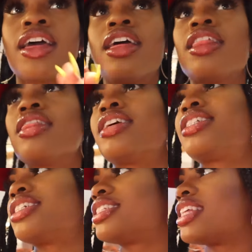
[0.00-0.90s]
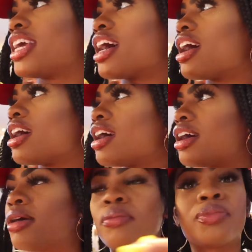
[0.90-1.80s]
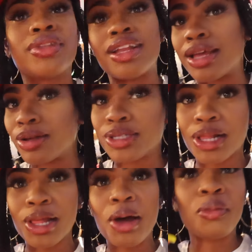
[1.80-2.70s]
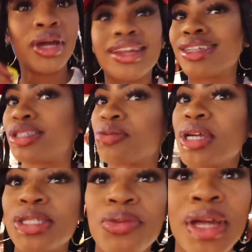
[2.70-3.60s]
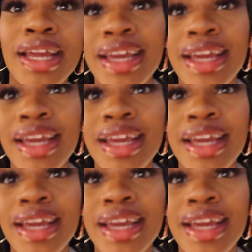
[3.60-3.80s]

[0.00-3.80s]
you like baseball? Are you? the Delta yeah, we six with